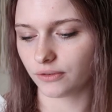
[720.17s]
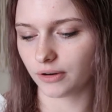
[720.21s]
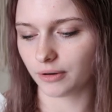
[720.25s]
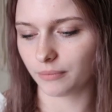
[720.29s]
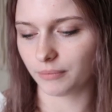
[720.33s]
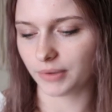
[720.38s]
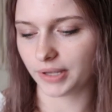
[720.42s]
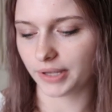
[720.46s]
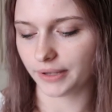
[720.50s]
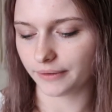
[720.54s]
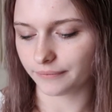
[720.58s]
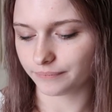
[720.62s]

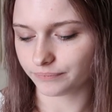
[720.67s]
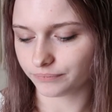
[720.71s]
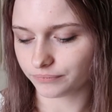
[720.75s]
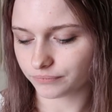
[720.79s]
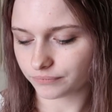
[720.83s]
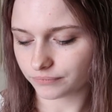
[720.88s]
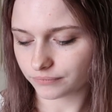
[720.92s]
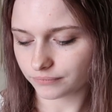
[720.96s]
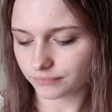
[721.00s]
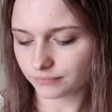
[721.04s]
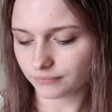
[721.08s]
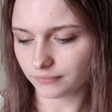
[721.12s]
from it.
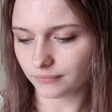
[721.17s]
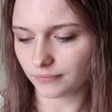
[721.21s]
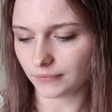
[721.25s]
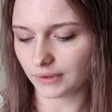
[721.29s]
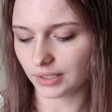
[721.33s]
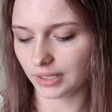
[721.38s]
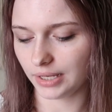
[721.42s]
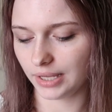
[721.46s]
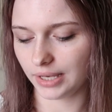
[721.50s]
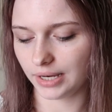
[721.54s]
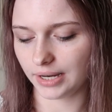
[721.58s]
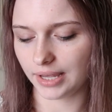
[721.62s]

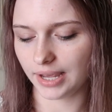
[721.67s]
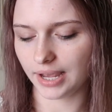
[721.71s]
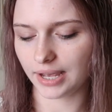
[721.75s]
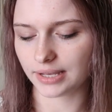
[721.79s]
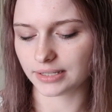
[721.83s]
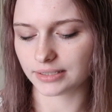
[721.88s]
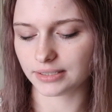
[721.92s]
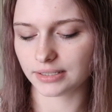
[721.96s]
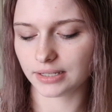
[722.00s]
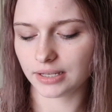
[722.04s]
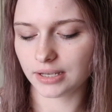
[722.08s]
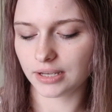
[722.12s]
And it
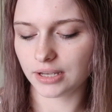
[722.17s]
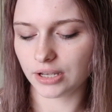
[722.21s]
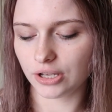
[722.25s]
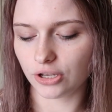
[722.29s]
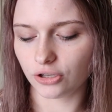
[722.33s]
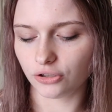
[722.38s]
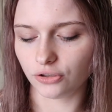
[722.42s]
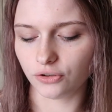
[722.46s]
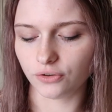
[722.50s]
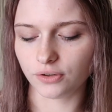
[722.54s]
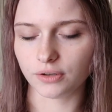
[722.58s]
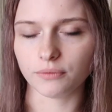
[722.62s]
has,
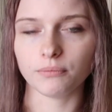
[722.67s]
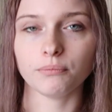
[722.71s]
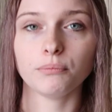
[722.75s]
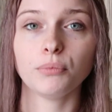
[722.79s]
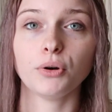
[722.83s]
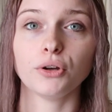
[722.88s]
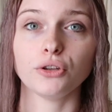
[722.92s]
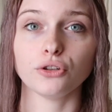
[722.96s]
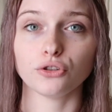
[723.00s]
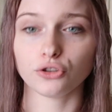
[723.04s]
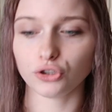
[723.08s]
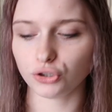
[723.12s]
you can
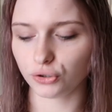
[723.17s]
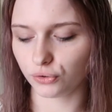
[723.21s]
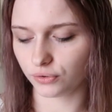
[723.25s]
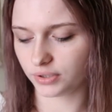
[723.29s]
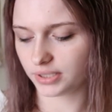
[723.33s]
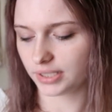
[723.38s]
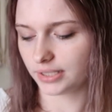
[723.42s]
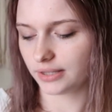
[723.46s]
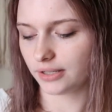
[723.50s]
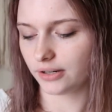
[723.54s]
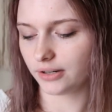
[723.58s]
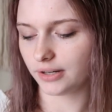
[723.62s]
put your
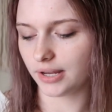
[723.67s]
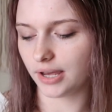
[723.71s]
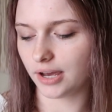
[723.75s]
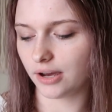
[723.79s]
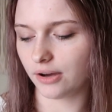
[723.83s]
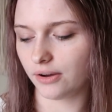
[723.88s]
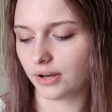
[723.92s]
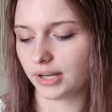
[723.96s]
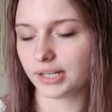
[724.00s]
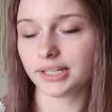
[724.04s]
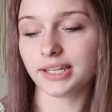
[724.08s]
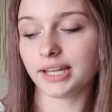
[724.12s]
shoots in there
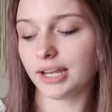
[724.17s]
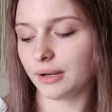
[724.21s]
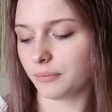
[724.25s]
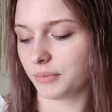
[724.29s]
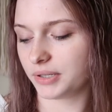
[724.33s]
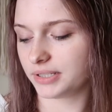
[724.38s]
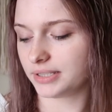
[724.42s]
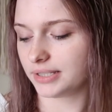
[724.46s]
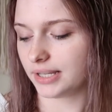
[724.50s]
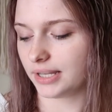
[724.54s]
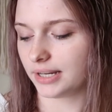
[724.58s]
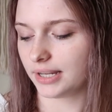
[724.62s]
now,
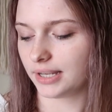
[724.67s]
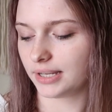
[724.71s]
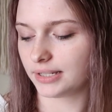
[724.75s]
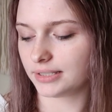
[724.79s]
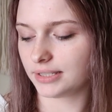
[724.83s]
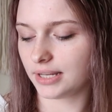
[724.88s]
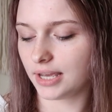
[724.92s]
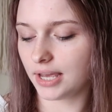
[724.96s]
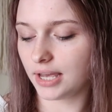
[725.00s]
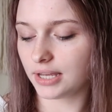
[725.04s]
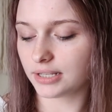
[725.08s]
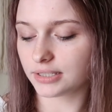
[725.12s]
camera settings,
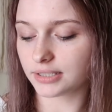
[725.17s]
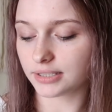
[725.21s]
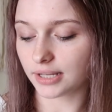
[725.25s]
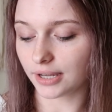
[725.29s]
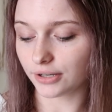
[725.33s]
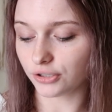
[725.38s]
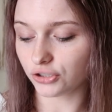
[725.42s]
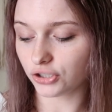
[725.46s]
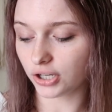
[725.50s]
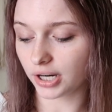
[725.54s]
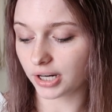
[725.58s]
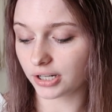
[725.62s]

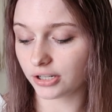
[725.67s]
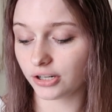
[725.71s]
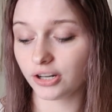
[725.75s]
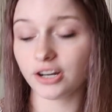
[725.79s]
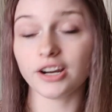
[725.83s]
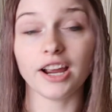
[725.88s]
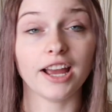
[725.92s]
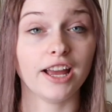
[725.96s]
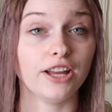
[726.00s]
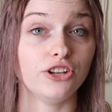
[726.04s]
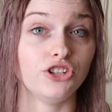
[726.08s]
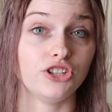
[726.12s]
sun
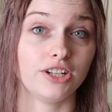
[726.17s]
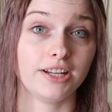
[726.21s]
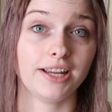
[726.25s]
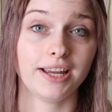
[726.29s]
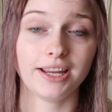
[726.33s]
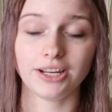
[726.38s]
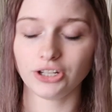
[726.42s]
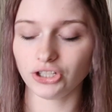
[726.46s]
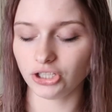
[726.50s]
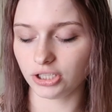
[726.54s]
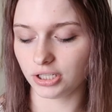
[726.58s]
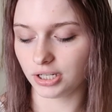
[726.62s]
tracker,
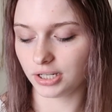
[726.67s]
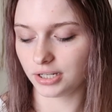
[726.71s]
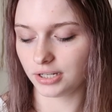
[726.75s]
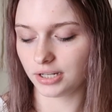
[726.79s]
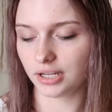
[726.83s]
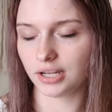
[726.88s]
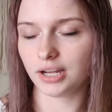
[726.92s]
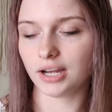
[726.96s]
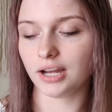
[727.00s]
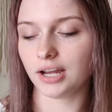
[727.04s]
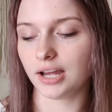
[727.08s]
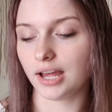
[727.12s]
education.
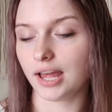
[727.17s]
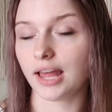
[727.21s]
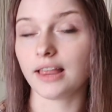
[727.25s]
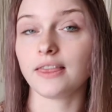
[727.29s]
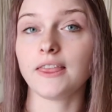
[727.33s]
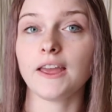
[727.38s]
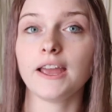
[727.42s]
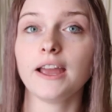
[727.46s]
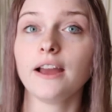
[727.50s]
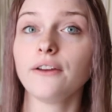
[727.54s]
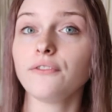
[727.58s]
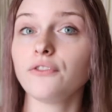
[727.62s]

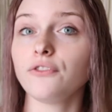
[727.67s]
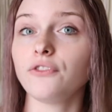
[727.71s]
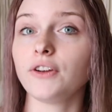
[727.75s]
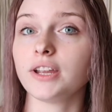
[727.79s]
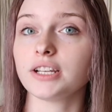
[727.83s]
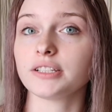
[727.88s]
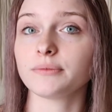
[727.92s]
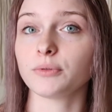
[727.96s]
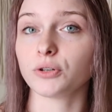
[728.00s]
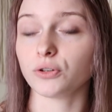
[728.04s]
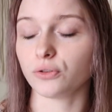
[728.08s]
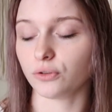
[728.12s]
They have a
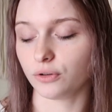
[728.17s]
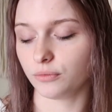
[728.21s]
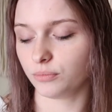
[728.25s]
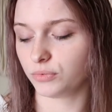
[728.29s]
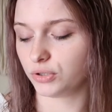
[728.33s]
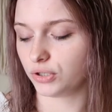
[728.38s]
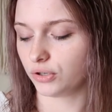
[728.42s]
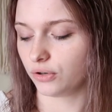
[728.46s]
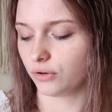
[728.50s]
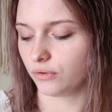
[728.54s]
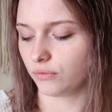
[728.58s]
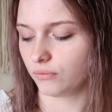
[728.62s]
Facebook group
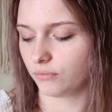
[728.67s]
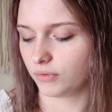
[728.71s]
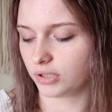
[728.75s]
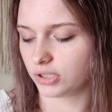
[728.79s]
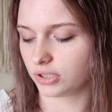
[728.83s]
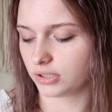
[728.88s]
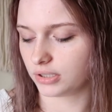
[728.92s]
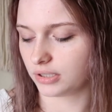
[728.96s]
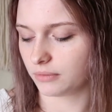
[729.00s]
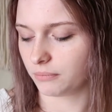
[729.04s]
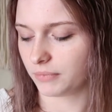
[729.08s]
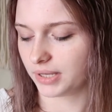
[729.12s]
too, which
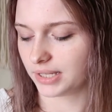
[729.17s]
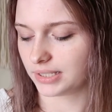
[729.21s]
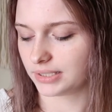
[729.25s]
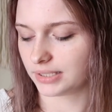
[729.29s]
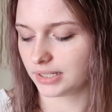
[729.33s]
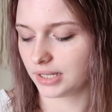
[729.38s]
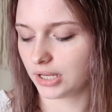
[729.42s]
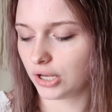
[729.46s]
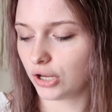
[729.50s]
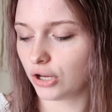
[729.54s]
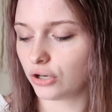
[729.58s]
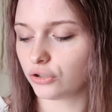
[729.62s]
is
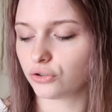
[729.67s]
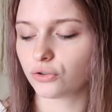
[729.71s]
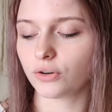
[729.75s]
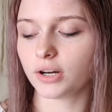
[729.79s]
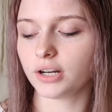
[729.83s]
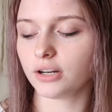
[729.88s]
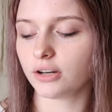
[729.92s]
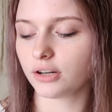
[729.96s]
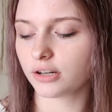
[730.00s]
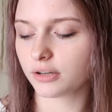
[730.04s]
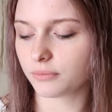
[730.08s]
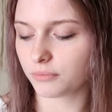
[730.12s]
amazing.
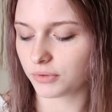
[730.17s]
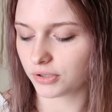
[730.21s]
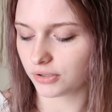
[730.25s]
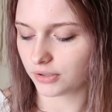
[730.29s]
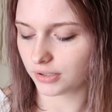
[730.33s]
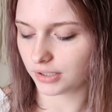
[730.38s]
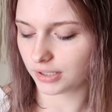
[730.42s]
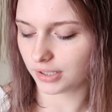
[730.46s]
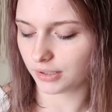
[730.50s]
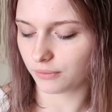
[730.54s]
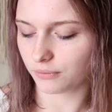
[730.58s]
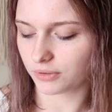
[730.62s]
Join our
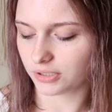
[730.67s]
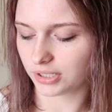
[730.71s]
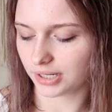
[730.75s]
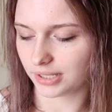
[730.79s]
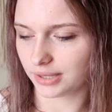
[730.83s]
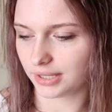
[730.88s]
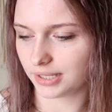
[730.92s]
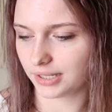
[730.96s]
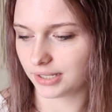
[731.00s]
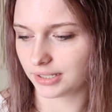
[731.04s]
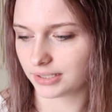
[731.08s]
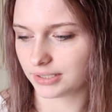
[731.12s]
community, which I
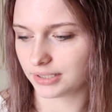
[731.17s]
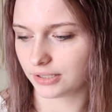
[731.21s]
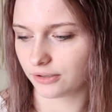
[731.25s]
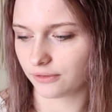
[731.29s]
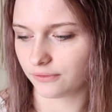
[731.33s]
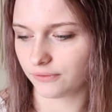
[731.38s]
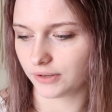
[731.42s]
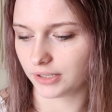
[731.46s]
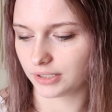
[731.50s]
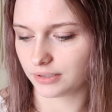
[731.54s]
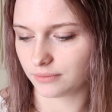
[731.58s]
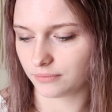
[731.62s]
think is
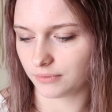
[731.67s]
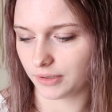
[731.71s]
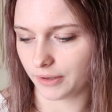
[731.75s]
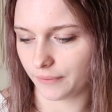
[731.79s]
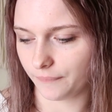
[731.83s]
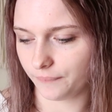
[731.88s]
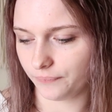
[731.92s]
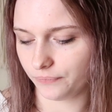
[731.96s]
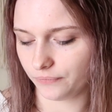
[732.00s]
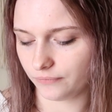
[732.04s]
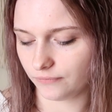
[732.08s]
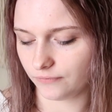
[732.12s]
their
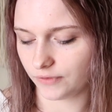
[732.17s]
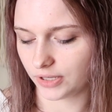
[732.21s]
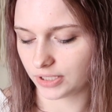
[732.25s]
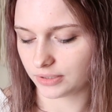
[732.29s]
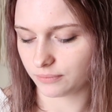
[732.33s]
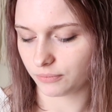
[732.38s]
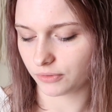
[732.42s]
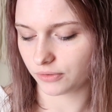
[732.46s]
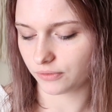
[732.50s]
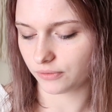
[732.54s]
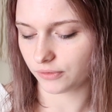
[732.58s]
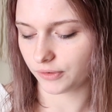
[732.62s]

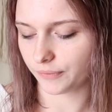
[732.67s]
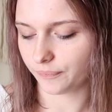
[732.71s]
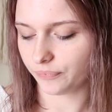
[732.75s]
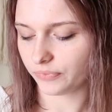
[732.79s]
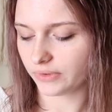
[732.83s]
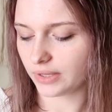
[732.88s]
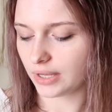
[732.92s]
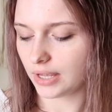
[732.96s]
Facebook group.